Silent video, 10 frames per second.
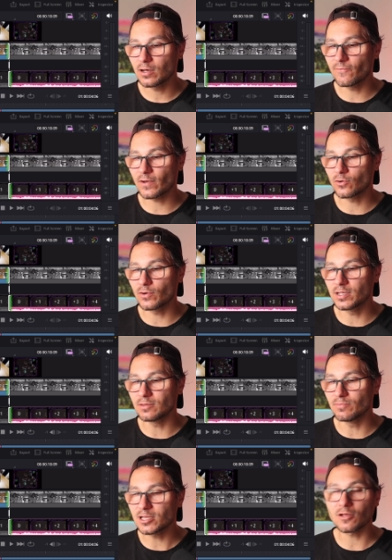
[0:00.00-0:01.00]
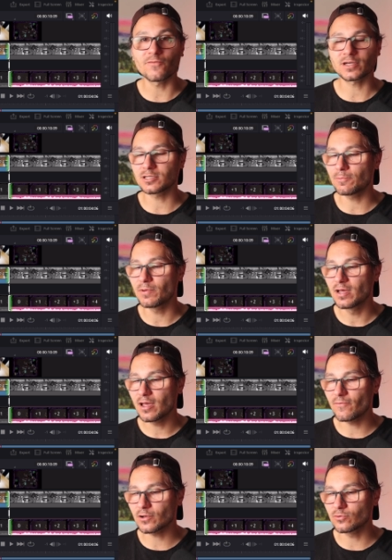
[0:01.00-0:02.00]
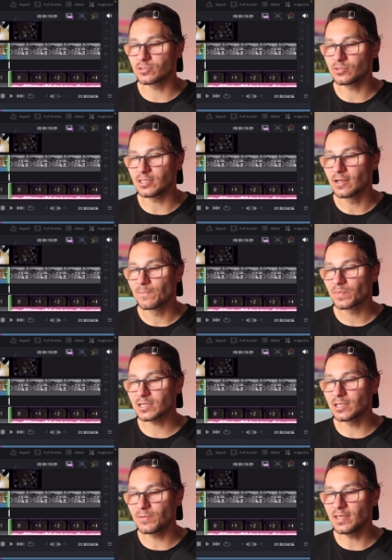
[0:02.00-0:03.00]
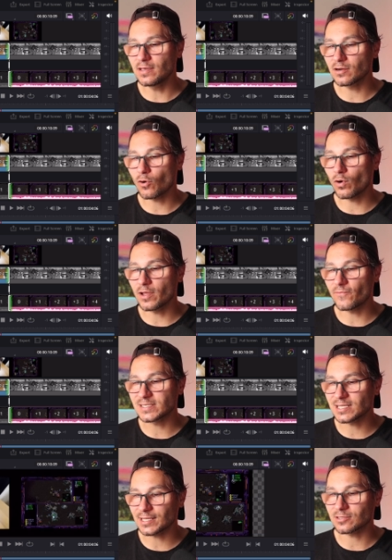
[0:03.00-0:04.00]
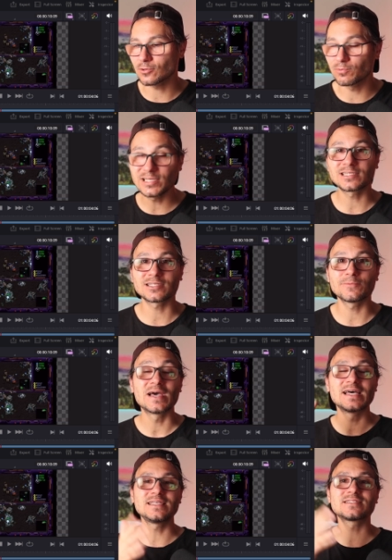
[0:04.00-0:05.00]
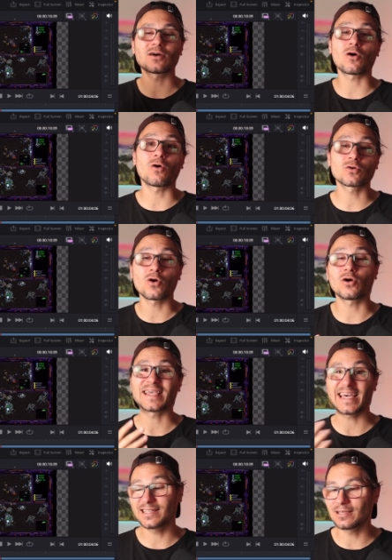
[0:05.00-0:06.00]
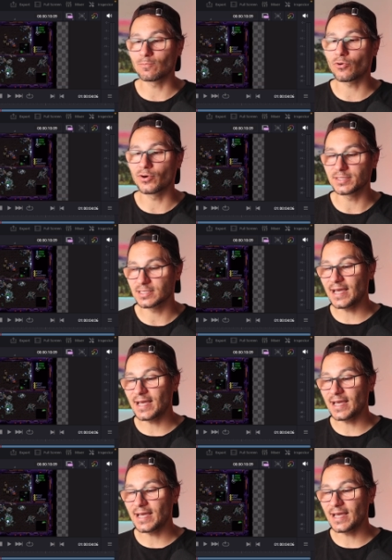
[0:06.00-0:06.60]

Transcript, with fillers: if I go in the middle of a clip, if I go to the clip here, or if I select a complete clip, these are all called editing points.